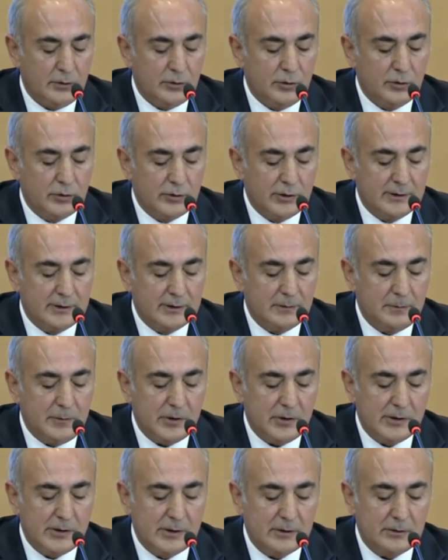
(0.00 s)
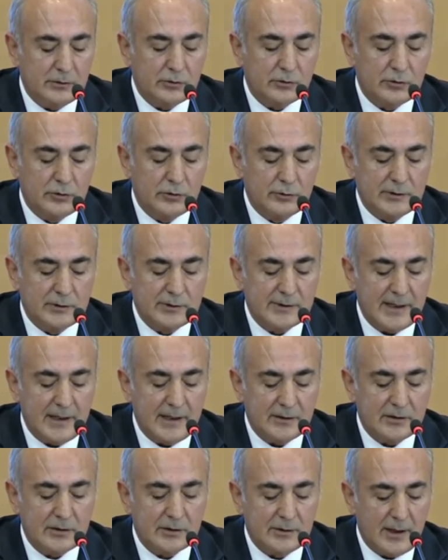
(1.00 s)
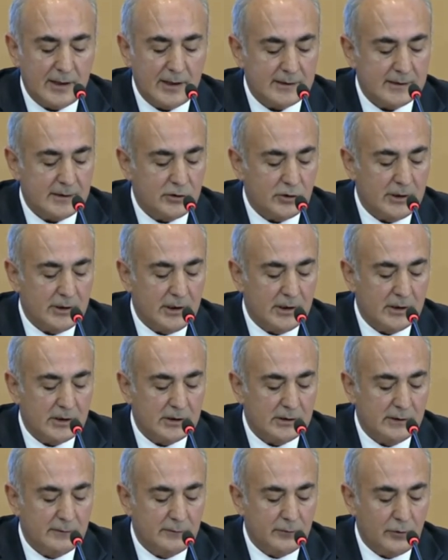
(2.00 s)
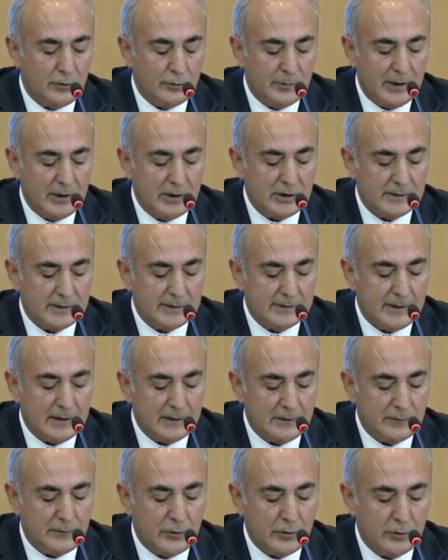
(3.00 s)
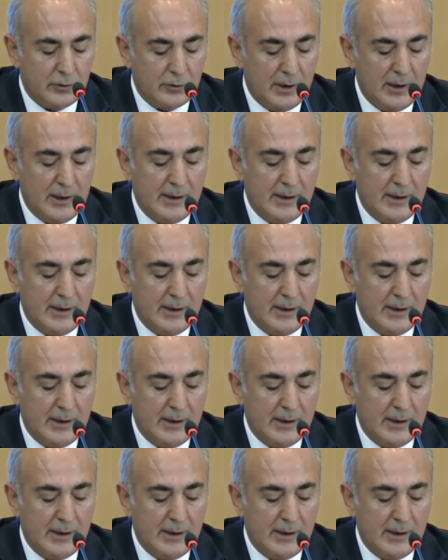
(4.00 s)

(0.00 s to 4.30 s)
during the period through the centralized education information network